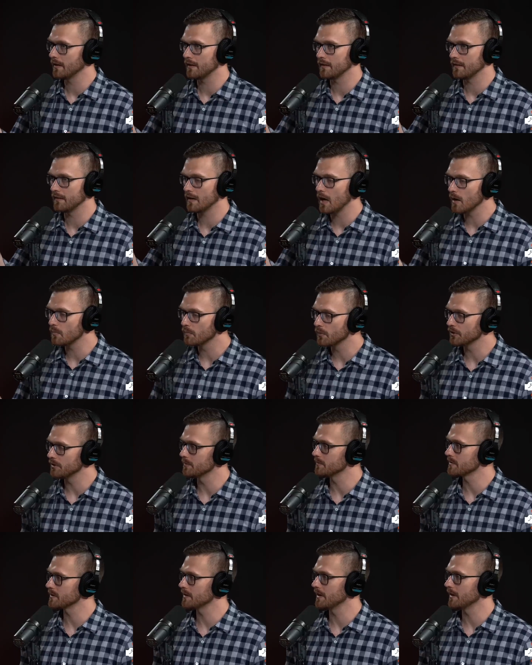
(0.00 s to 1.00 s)
uh, humbled
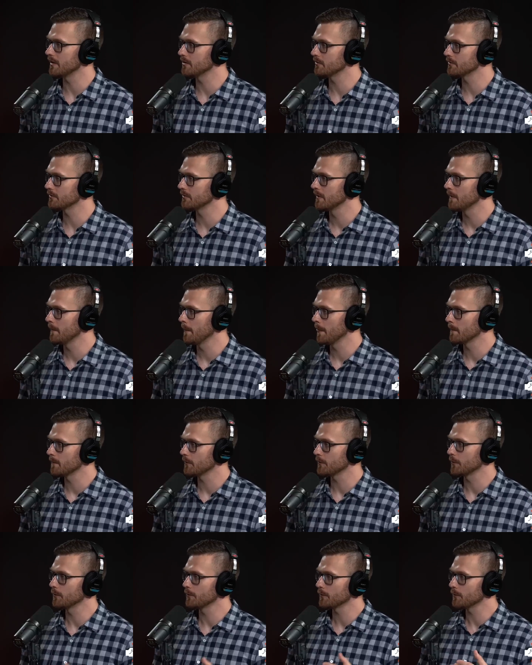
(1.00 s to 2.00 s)
himself
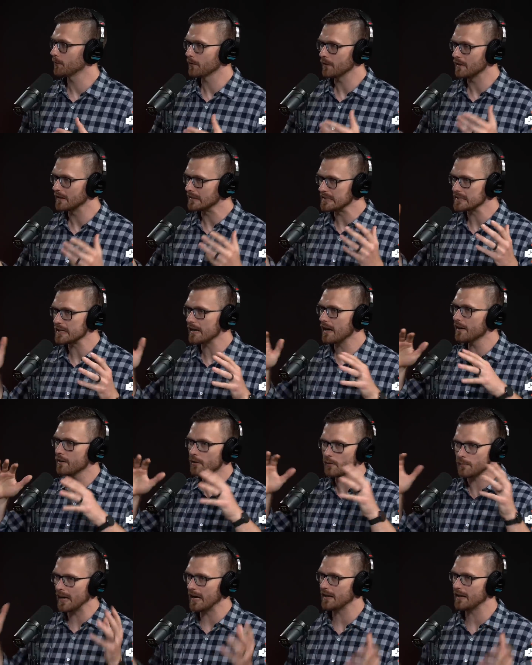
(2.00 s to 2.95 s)
so, so the entire